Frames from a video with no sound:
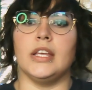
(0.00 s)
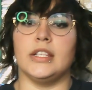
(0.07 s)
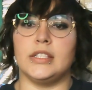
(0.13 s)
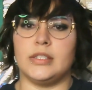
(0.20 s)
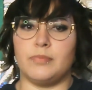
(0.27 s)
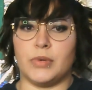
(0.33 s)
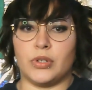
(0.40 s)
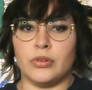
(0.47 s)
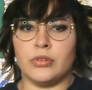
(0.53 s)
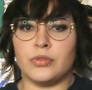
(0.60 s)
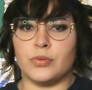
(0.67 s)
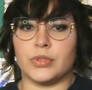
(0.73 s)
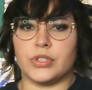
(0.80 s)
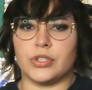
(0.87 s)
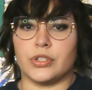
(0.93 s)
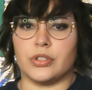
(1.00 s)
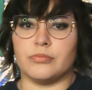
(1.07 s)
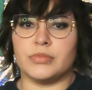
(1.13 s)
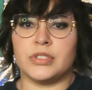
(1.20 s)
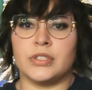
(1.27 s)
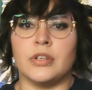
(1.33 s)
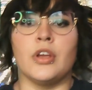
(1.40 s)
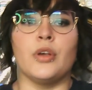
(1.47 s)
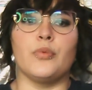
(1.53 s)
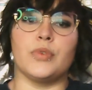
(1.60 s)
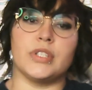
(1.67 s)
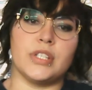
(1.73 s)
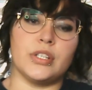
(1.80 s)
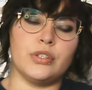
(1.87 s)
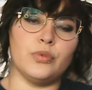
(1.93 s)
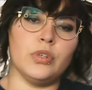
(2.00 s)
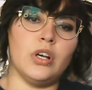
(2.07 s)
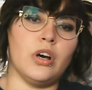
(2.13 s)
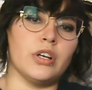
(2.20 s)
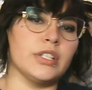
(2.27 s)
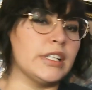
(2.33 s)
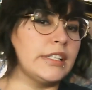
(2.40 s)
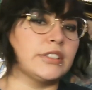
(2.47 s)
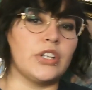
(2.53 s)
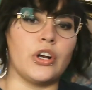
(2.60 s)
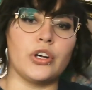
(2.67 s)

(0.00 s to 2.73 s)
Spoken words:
In spiritual terms, residual hauntings